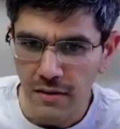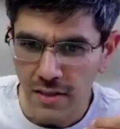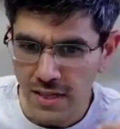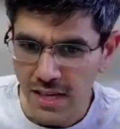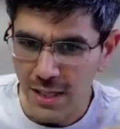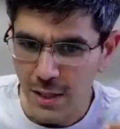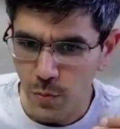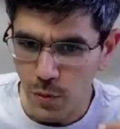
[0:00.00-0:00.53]

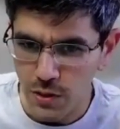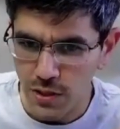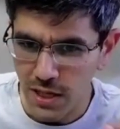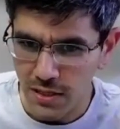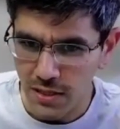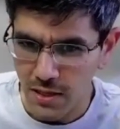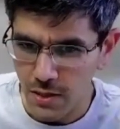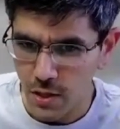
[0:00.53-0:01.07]
sales
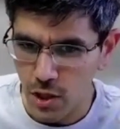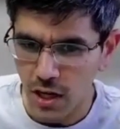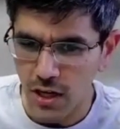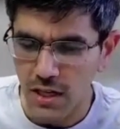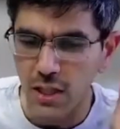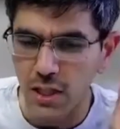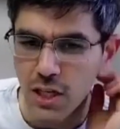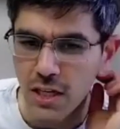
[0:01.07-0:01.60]
process. It's
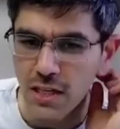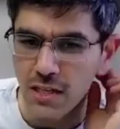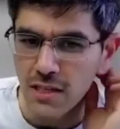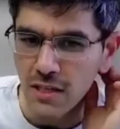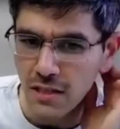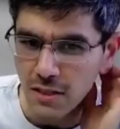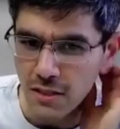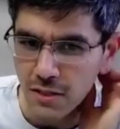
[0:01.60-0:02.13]
not digital
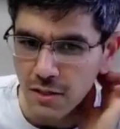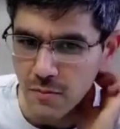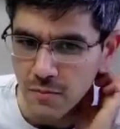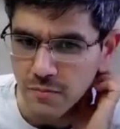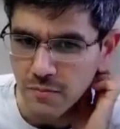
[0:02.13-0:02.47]
research.